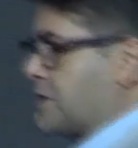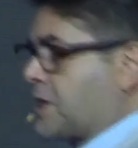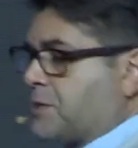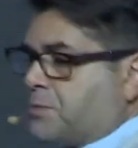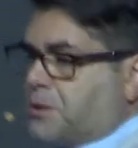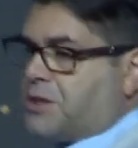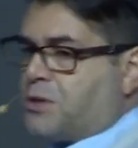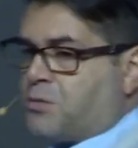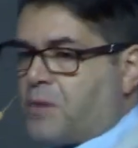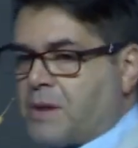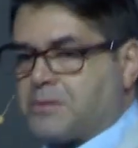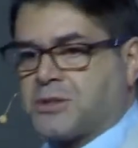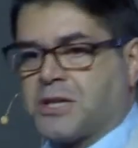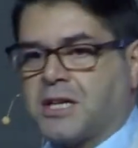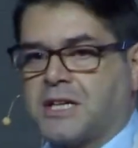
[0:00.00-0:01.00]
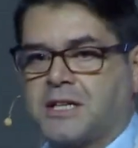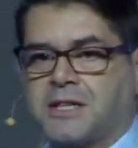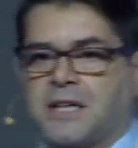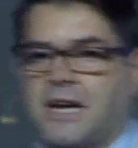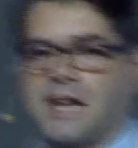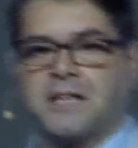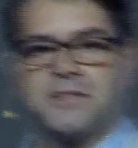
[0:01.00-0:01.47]
Just putting the website in
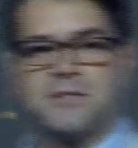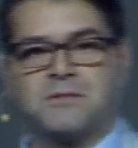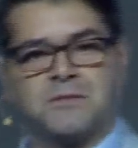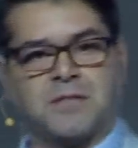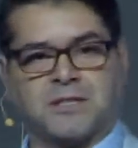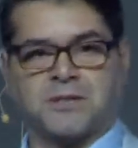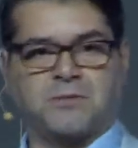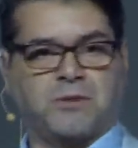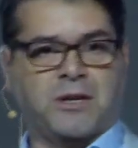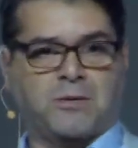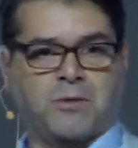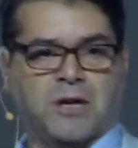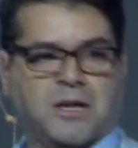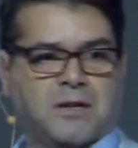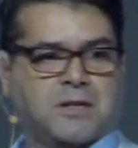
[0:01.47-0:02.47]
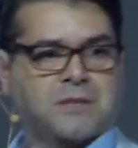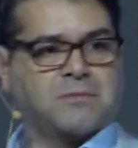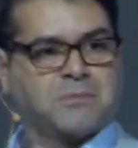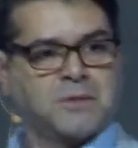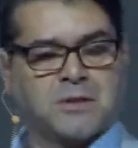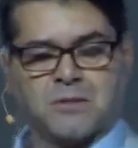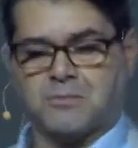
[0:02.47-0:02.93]
there doesn't really work
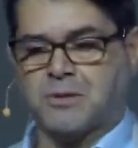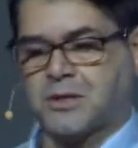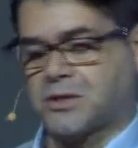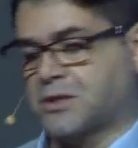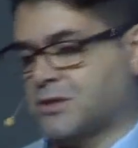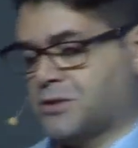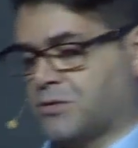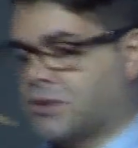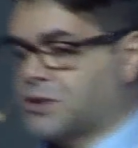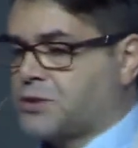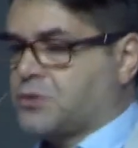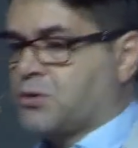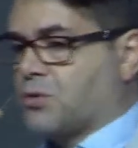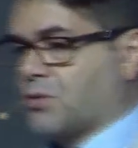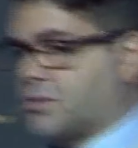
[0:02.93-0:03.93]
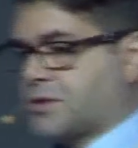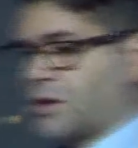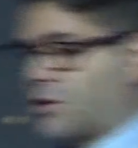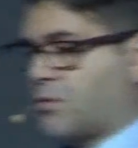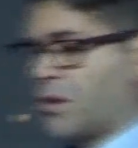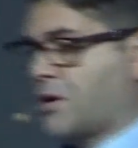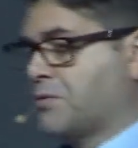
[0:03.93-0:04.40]
because you're in a store.
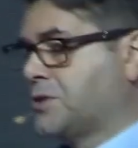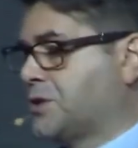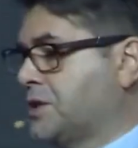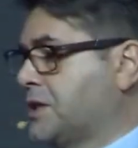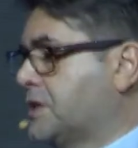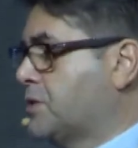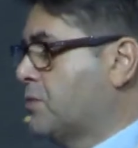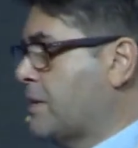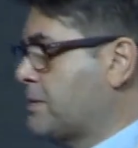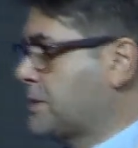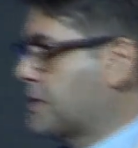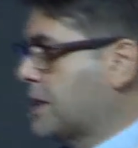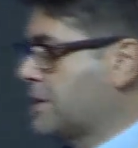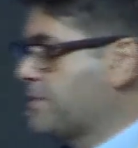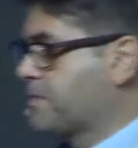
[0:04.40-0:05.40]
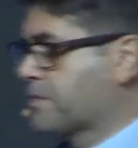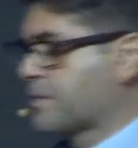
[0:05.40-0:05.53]
So why would you need the website?